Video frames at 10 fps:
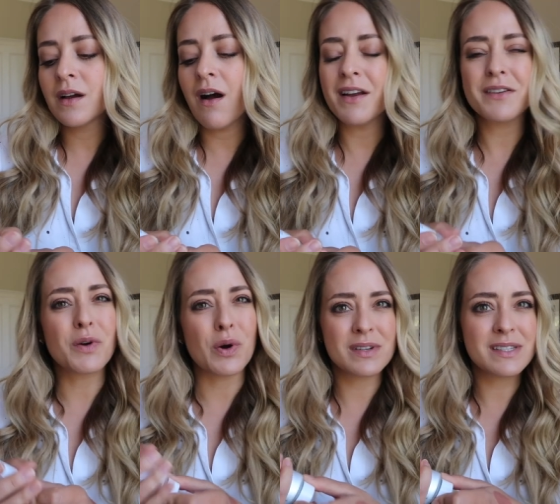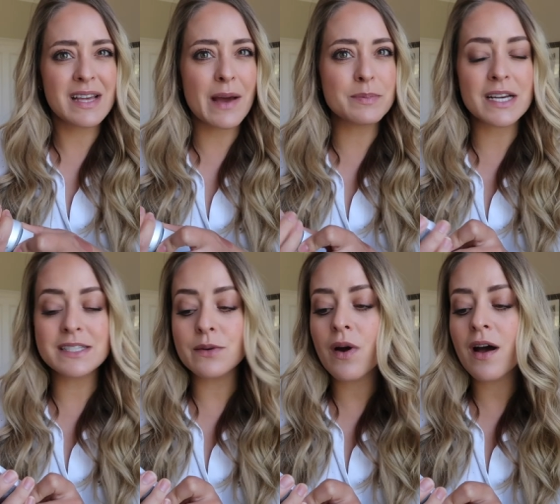kind of concept,
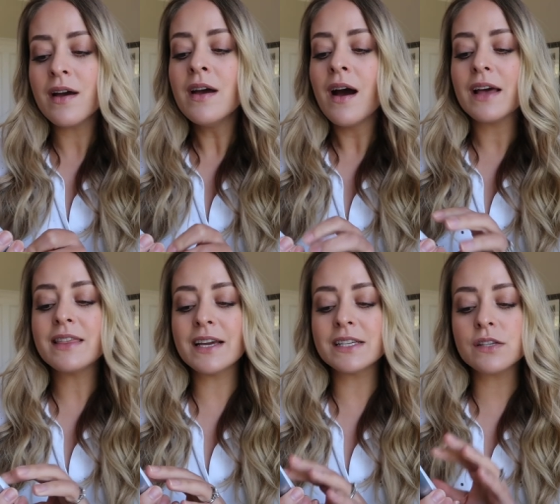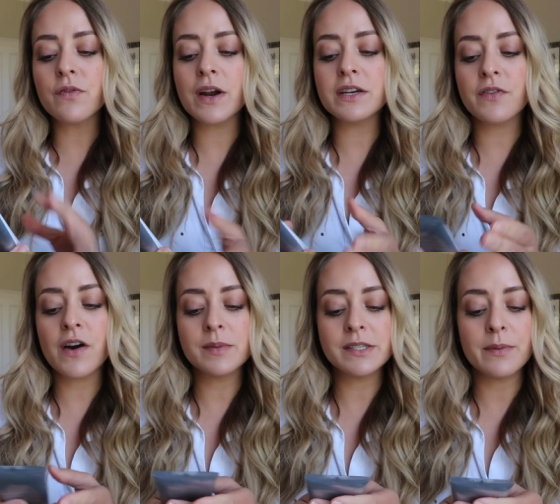as it were. I think it's a French
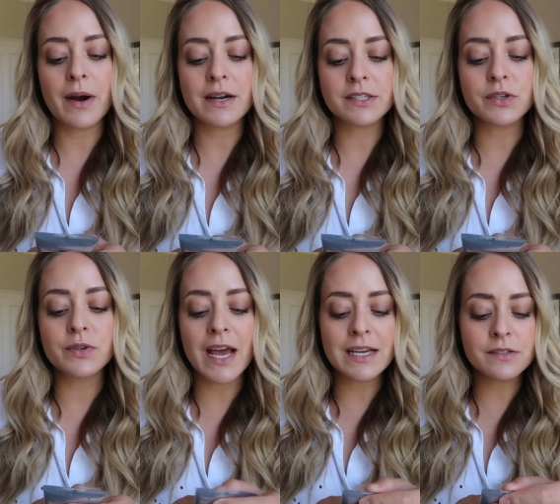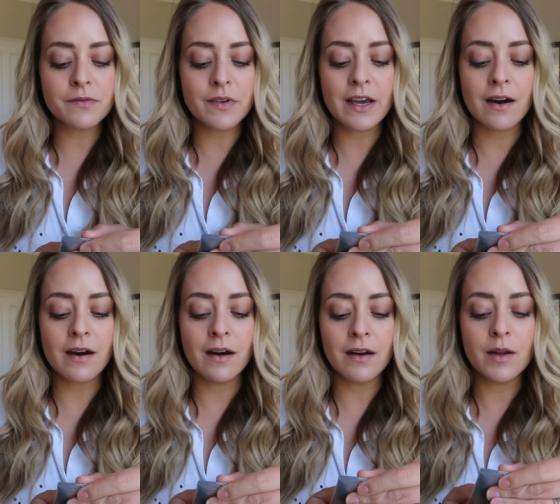pharmacy brand. It's called S V
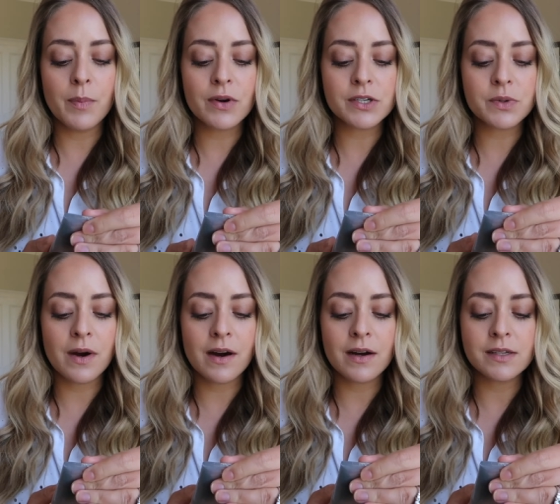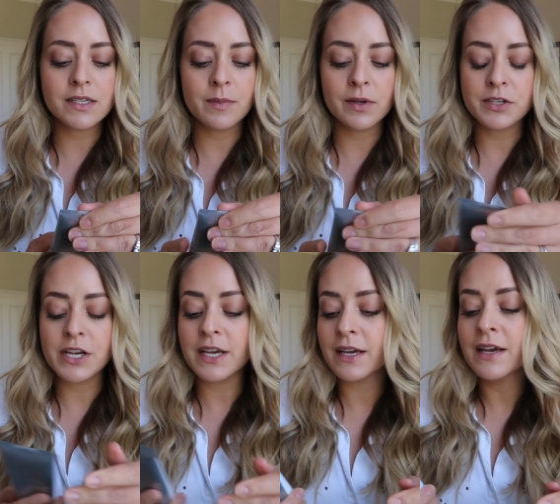R Laboratoire
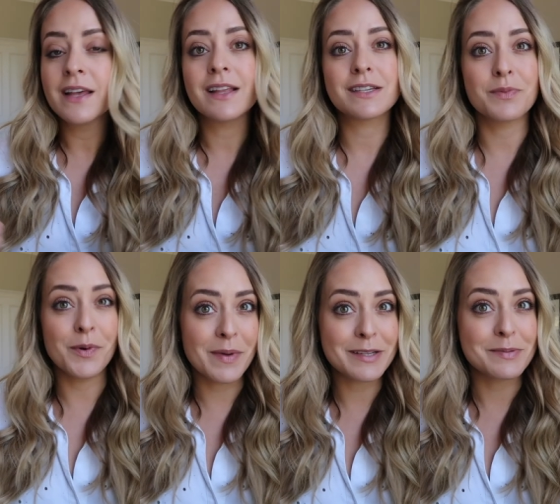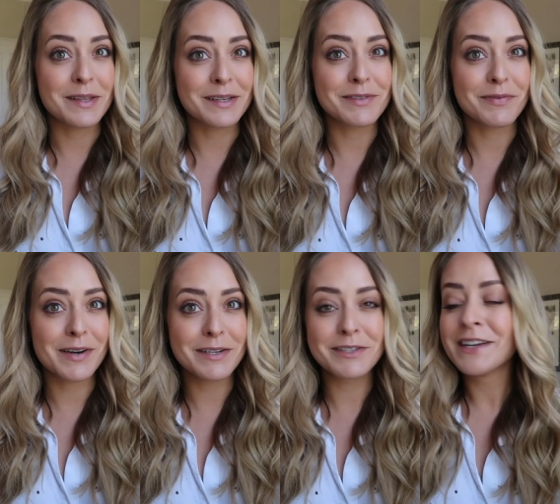Dermologique. That's what makes me think it's
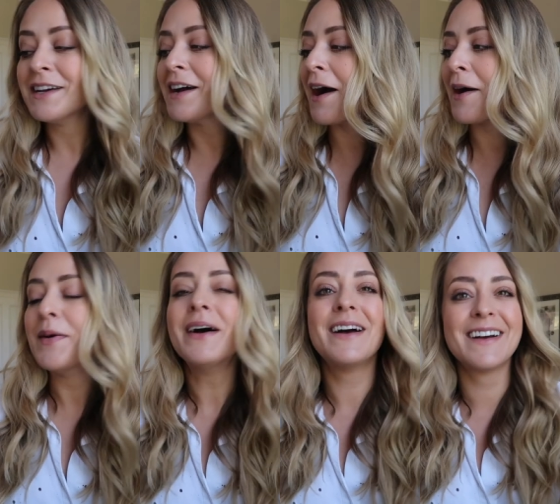French. Um,